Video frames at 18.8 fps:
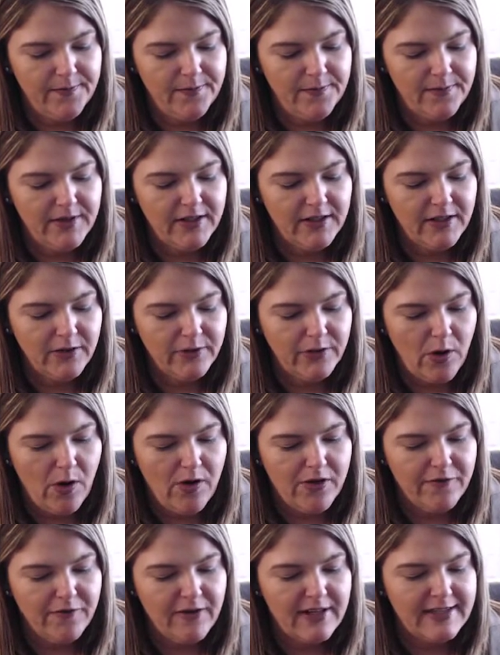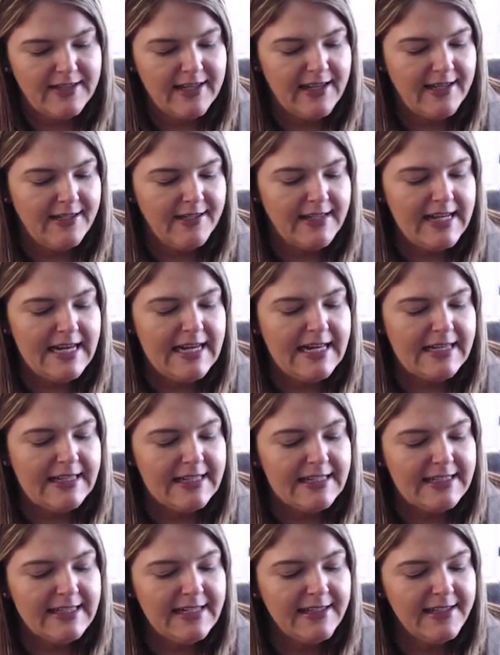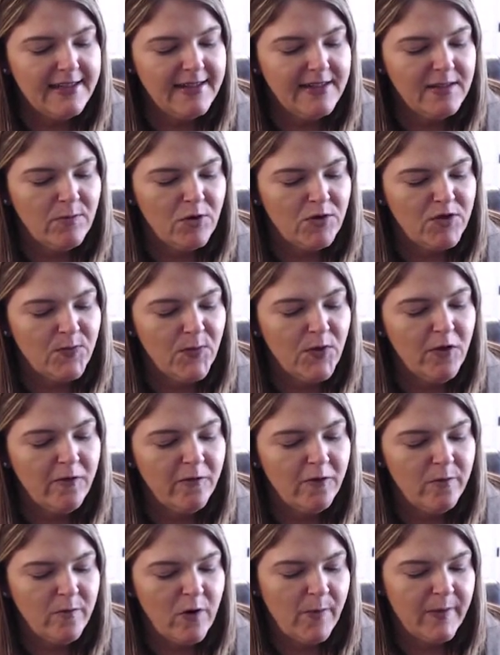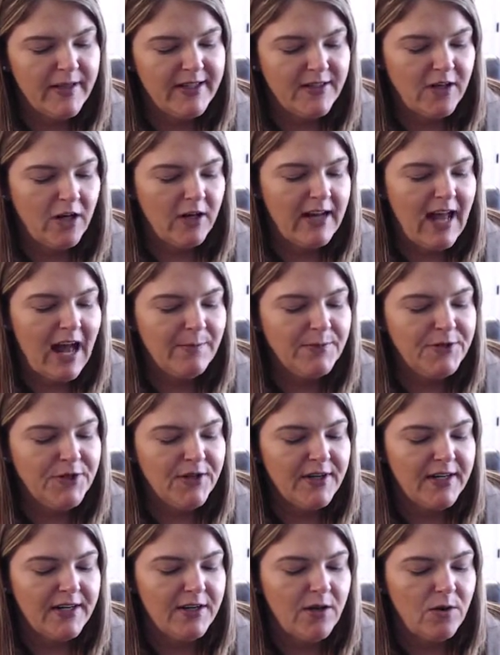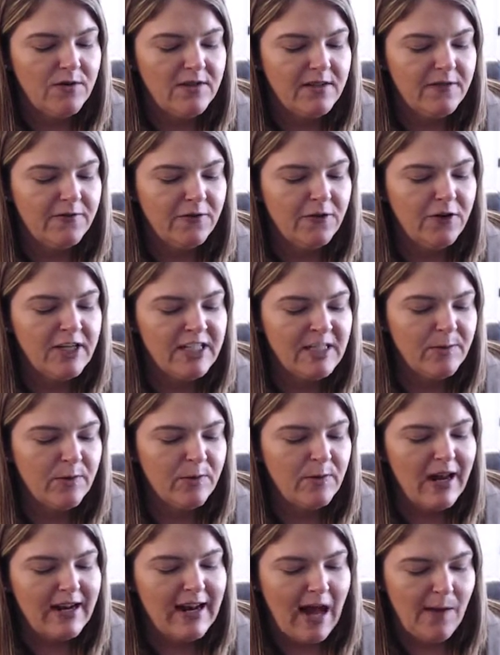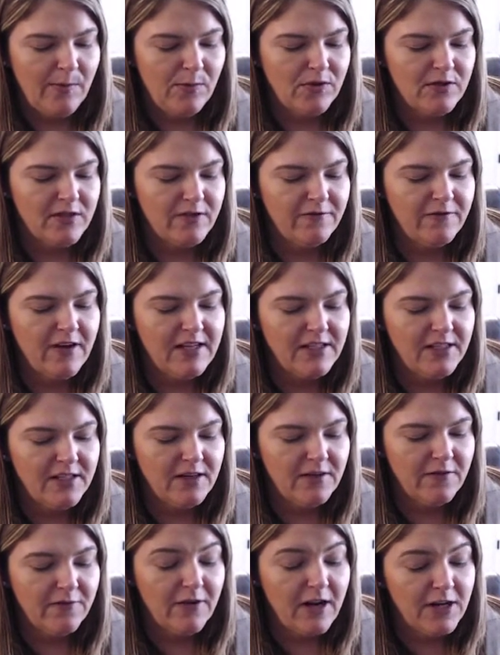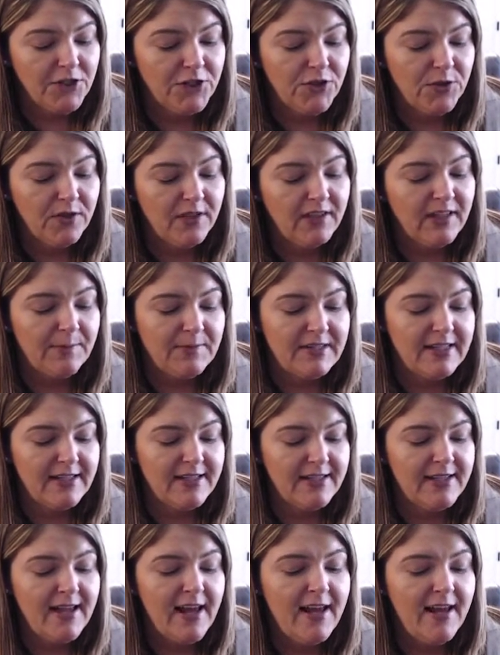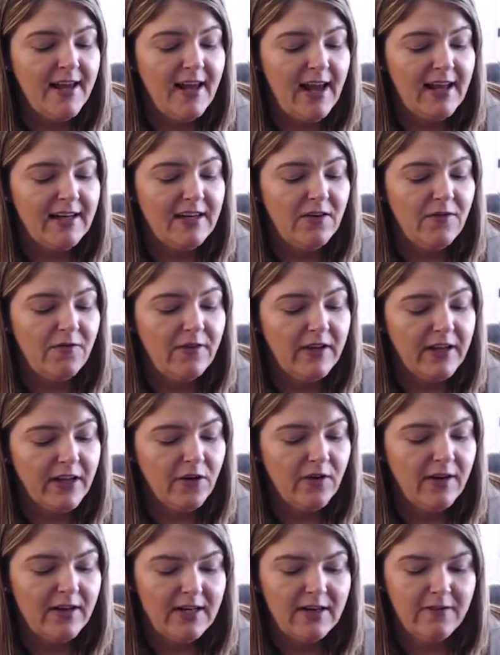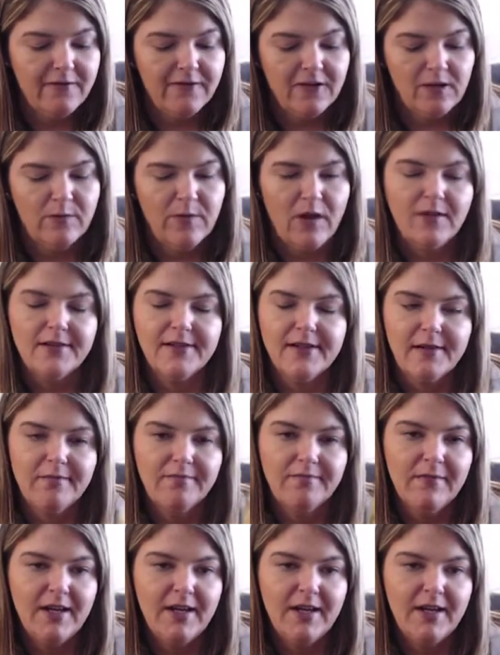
the little note on the front says, the season's most beautiful moments are captured in notes of crisp red apples, fresh eucalyptus, and invigorating fir balsam.